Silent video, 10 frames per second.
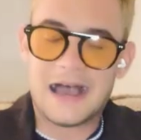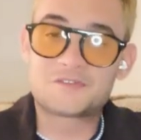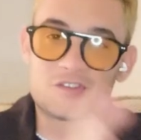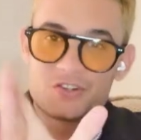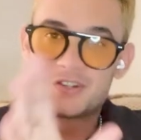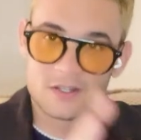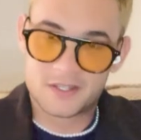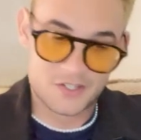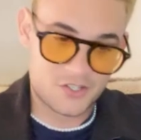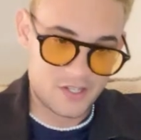After
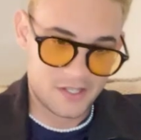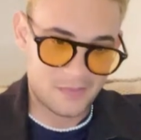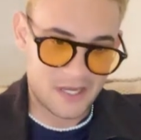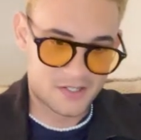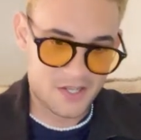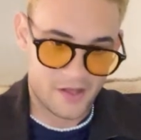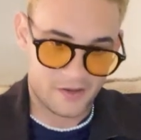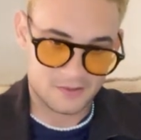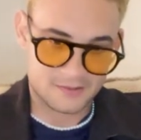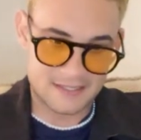talking to Gene
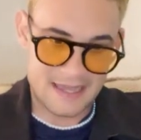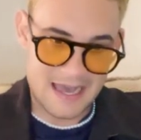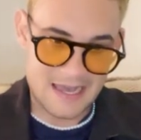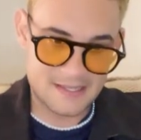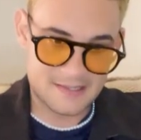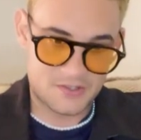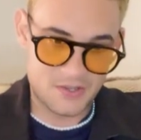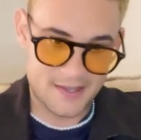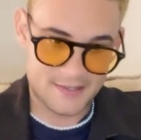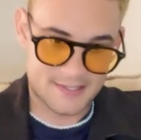McDonald, I
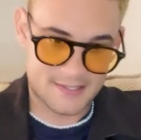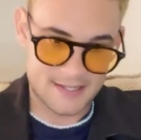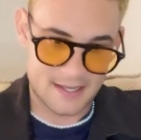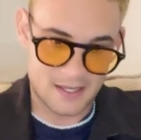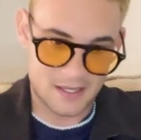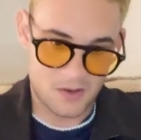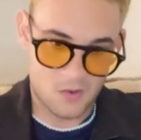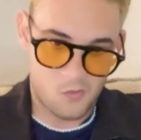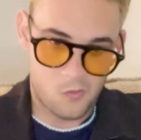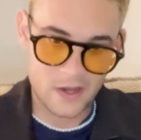just
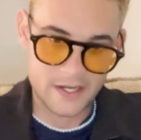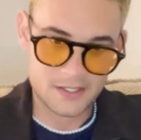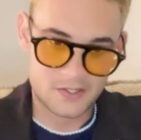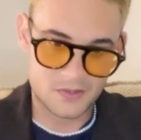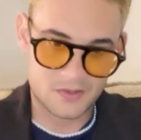went into